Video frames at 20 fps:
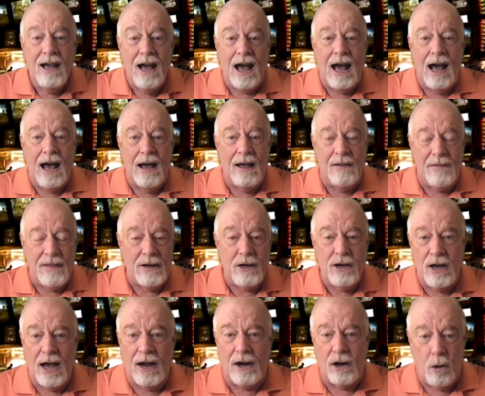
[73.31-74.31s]
I think
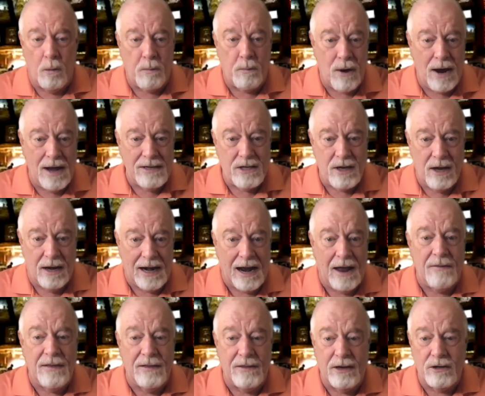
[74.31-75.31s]
you got to go price hunting.
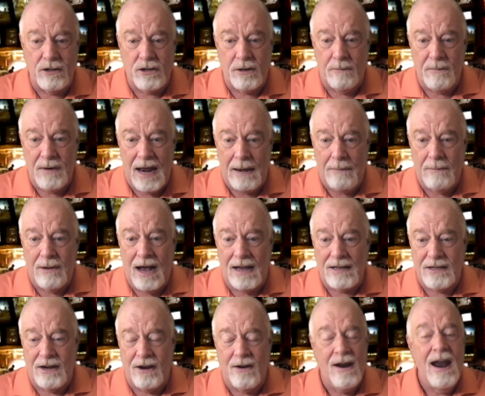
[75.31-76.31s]
I think there's some name
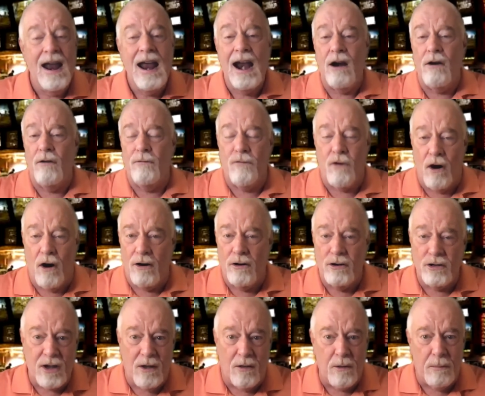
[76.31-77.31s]
guys in here. Harold
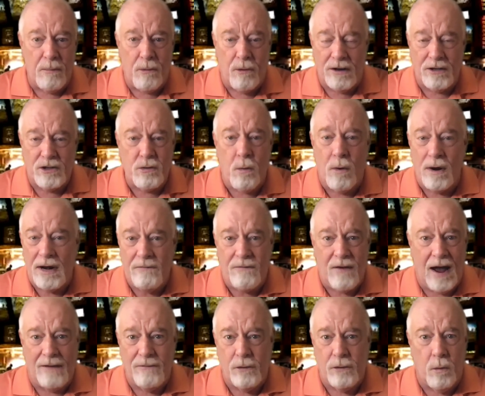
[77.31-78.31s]
Varner's on the board at
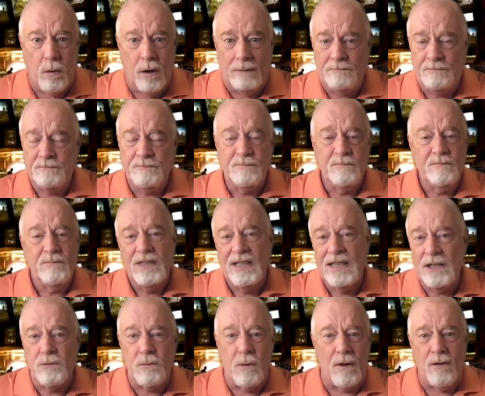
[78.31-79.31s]
25-1.
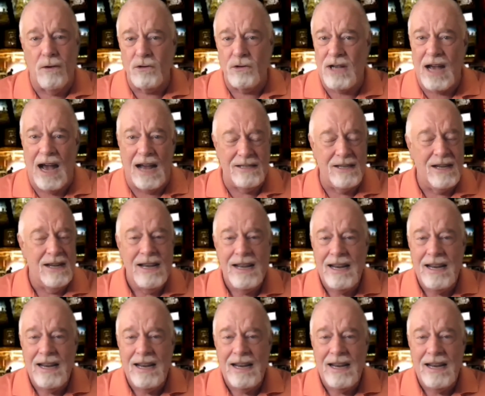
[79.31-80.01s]
He's one of those guys.